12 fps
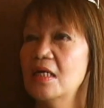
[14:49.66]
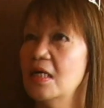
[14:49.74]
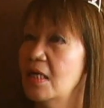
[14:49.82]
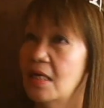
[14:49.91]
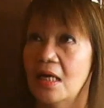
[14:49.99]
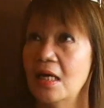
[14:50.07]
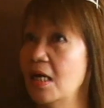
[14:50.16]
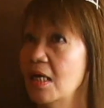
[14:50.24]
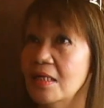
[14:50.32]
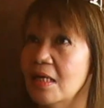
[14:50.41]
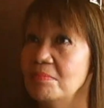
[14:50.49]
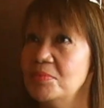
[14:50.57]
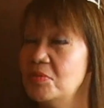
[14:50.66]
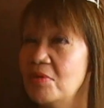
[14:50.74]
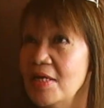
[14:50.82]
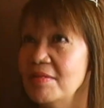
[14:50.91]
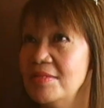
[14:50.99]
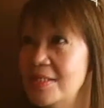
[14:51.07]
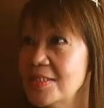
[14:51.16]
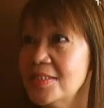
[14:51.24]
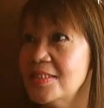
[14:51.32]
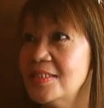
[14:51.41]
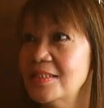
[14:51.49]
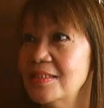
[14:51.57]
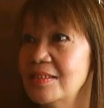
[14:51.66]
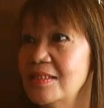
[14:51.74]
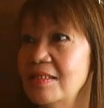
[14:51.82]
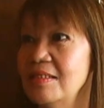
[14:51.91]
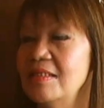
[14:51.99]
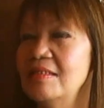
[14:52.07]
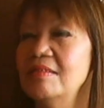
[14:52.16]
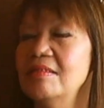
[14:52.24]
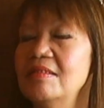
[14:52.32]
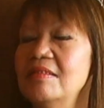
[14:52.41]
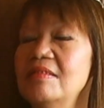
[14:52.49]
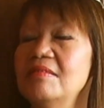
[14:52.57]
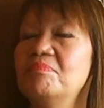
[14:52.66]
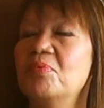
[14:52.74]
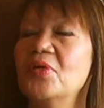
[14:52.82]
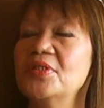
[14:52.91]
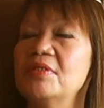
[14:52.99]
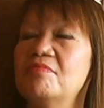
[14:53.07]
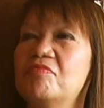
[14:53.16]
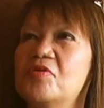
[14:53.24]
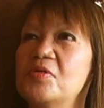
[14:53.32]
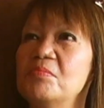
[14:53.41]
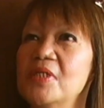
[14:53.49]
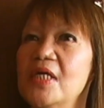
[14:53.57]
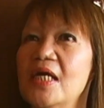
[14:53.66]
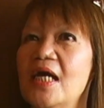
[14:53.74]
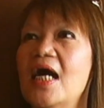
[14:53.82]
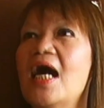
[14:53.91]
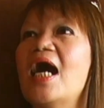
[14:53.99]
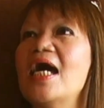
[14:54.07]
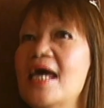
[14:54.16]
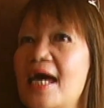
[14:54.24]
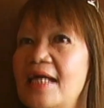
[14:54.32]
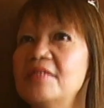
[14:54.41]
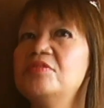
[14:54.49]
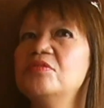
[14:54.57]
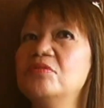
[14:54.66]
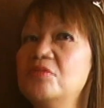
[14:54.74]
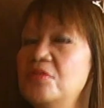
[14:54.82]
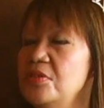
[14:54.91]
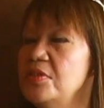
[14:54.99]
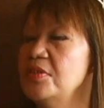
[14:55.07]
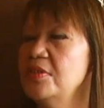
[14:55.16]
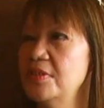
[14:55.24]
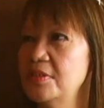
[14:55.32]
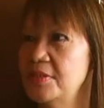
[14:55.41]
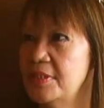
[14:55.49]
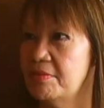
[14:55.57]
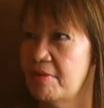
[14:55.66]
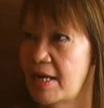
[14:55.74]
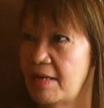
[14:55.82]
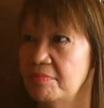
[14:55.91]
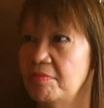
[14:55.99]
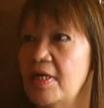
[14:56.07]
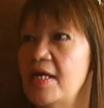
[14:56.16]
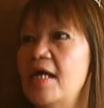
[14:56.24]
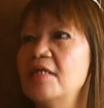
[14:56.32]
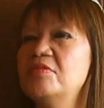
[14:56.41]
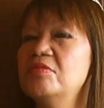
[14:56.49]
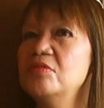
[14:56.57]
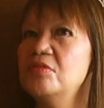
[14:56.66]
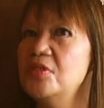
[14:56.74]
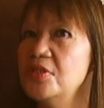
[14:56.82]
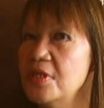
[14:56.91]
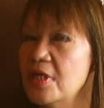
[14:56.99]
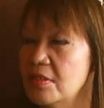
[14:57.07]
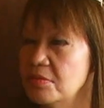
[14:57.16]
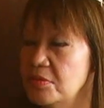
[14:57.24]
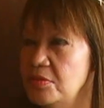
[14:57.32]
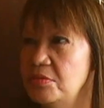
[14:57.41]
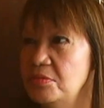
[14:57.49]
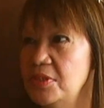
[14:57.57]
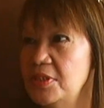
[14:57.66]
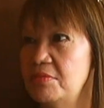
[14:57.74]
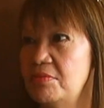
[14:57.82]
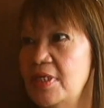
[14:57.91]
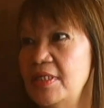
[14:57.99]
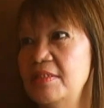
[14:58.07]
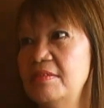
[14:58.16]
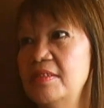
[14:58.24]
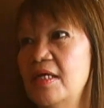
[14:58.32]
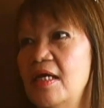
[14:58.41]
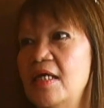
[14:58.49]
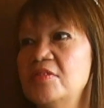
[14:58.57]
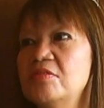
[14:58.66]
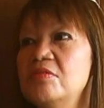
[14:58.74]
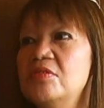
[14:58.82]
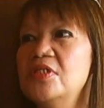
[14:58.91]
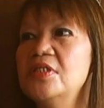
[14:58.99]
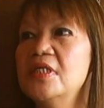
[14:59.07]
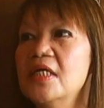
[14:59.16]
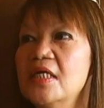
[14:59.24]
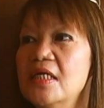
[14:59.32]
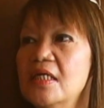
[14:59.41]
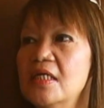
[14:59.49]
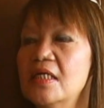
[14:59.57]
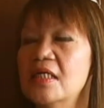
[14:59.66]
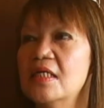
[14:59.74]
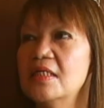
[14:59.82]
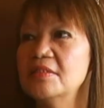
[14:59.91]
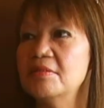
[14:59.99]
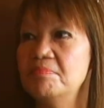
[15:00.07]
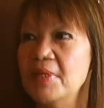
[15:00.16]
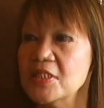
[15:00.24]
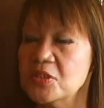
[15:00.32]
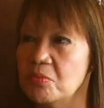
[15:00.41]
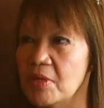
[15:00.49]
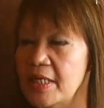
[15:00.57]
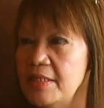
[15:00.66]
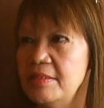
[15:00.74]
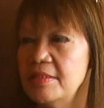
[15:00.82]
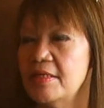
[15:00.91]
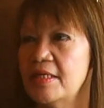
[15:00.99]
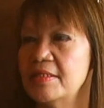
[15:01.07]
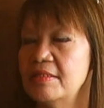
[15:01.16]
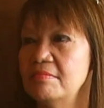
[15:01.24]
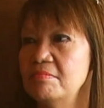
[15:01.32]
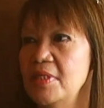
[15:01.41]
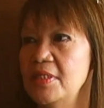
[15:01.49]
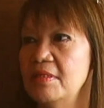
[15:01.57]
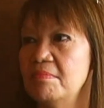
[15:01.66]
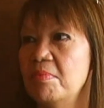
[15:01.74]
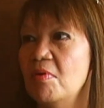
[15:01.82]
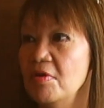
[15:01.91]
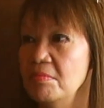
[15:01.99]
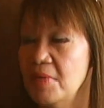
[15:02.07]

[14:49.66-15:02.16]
I have to write this, okay, in poetic form, I had to learn the craft. I had to learn how to do it right. Okay? I had to learn the best way that I can make a poem